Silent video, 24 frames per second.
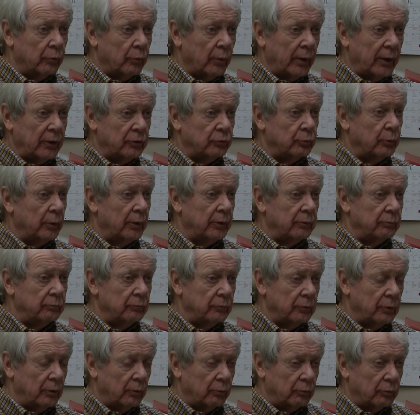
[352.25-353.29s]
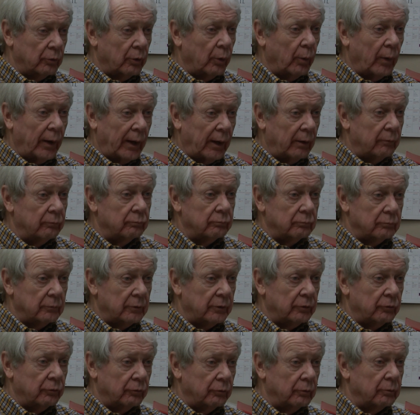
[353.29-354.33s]
graduate, go out
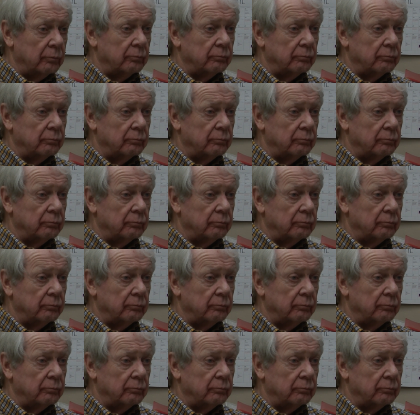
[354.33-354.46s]
into